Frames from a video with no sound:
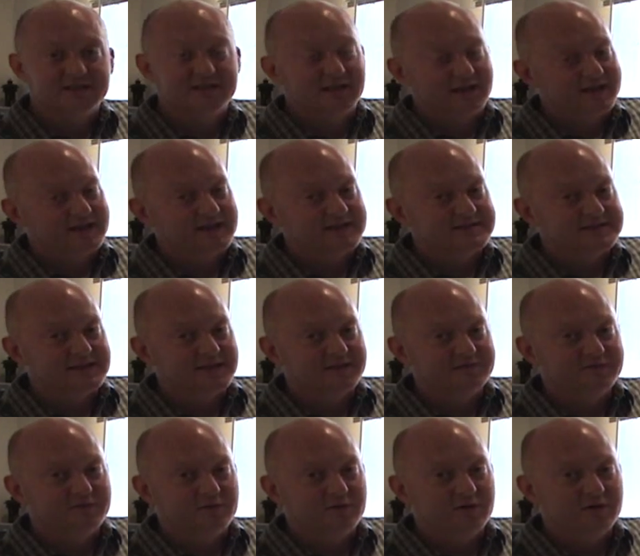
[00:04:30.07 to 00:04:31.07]
thing, like I
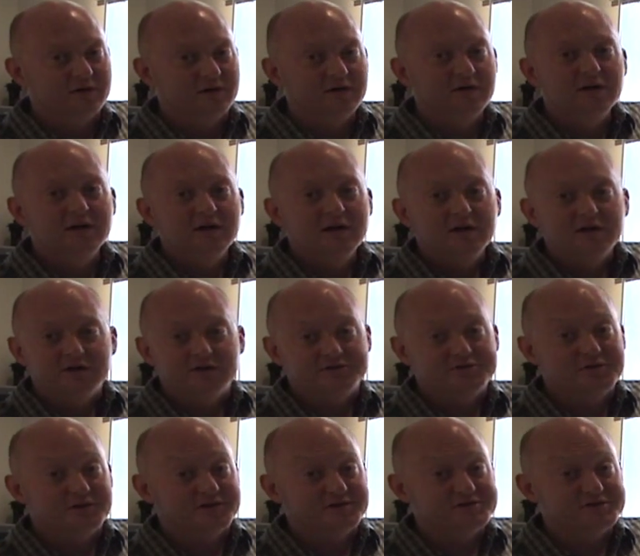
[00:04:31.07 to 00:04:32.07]
said, for your
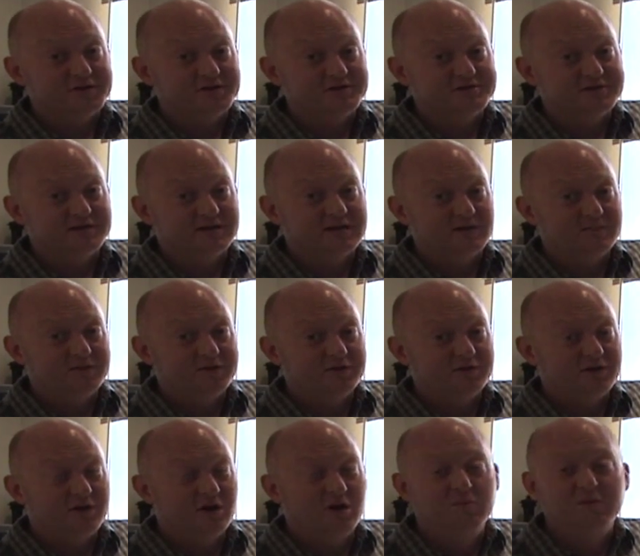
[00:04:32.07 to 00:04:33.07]
trick-or-treaters that come to
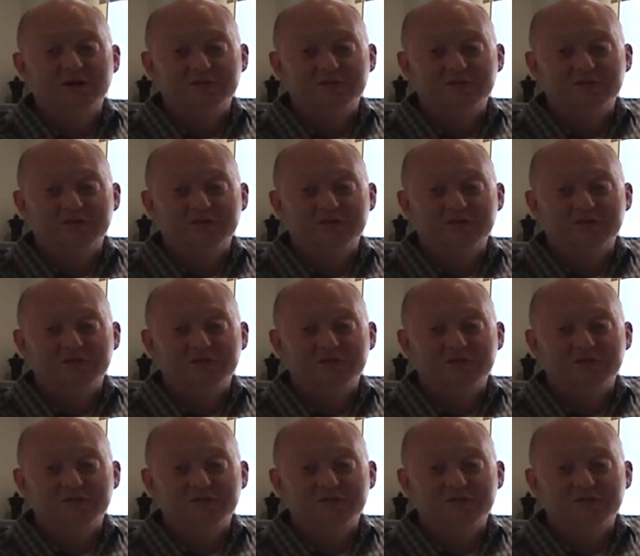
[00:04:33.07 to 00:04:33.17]
your home.